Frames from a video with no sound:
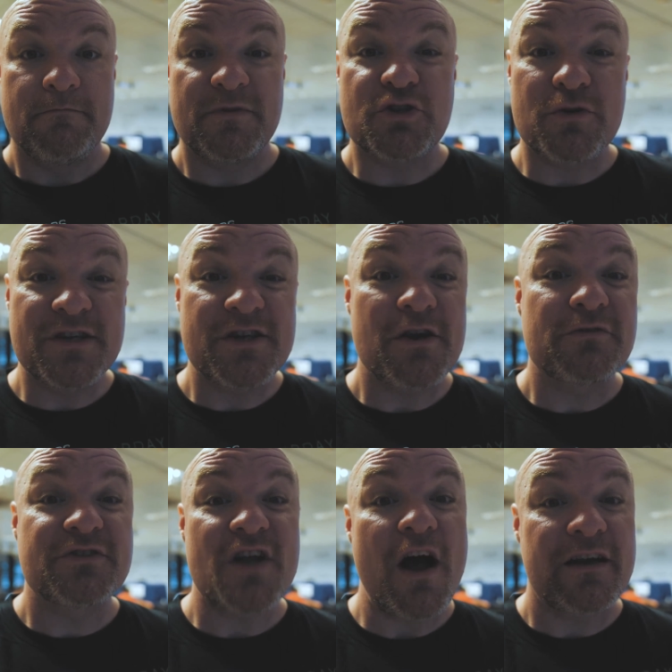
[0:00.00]
Patricia
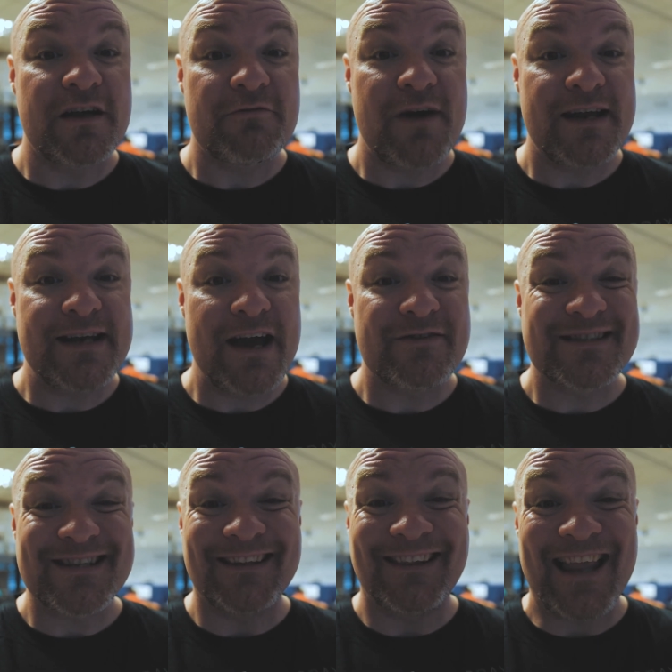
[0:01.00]
is talking right now.
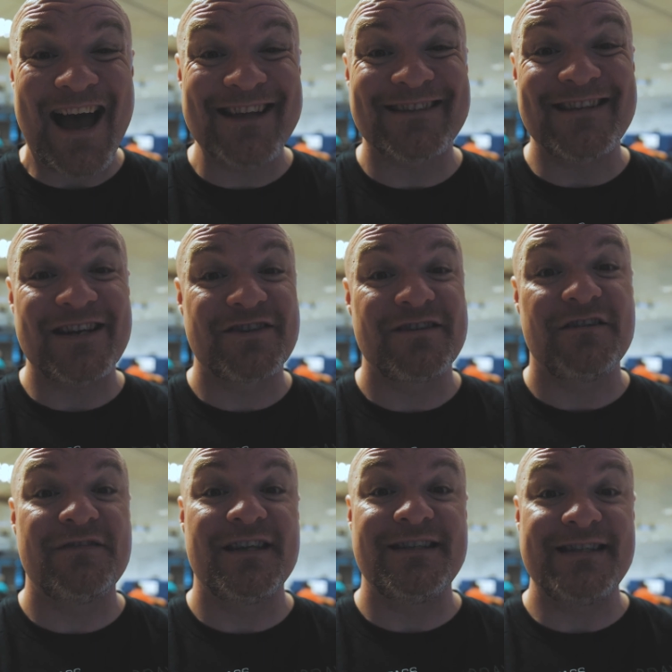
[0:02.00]
It's the last session of the